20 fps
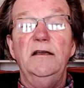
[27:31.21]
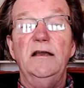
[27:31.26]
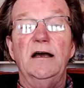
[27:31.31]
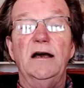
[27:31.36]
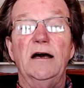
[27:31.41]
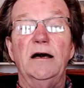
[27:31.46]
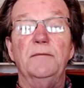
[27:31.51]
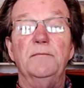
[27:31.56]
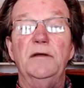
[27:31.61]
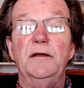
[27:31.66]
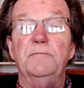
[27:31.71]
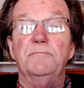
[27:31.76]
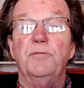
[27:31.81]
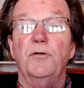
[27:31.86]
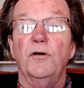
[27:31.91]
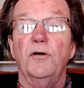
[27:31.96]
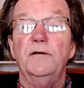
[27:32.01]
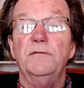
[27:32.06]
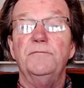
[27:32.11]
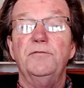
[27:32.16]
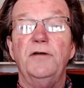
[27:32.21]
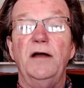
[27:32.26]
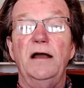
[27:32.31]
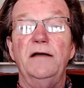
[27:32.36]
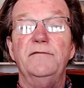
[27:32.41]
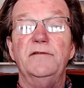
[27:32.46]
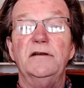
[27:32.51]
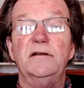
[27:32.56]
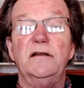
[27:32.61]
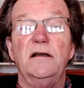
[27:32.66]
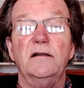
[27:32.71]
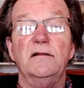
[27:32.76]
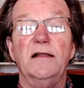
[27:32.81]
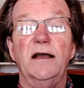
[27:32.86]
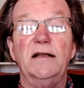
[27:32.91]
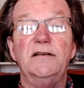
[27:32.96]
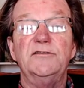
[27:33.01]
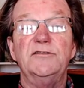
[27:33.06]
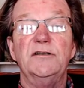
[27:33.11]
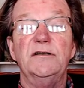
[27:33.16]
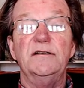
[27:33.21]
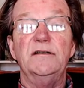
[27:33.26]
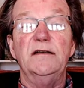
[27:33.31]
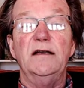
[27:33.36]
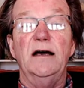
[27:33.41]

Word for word: important private collection